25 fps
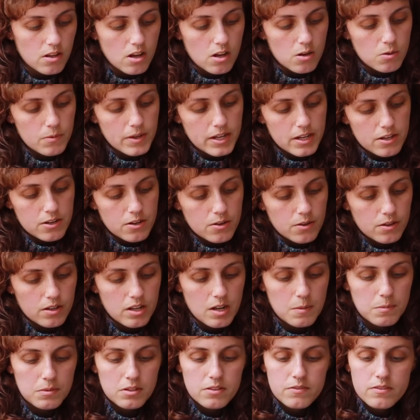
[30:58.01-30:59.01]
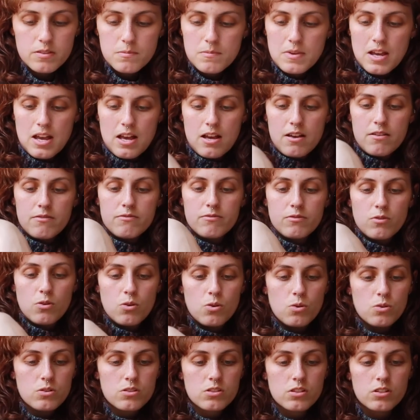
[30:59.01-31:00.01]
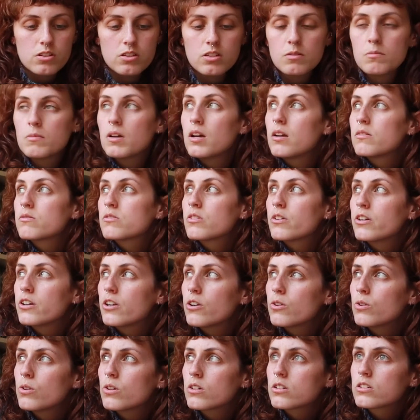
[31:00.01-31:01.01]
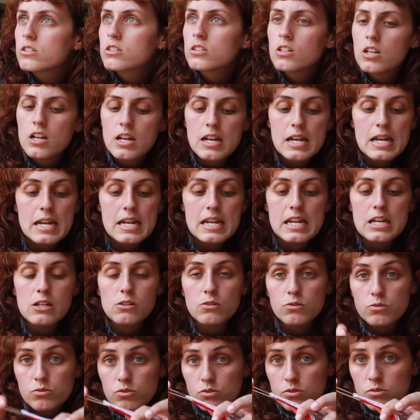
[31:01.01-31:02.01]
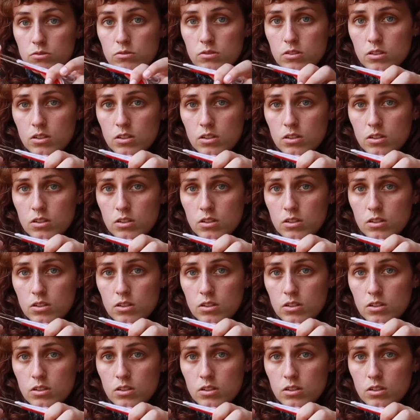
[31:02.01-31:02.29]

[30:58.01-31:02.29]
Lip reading: Oh wait, no, a couple of them have hooks on them. Oh, sorry, not hooks, needles.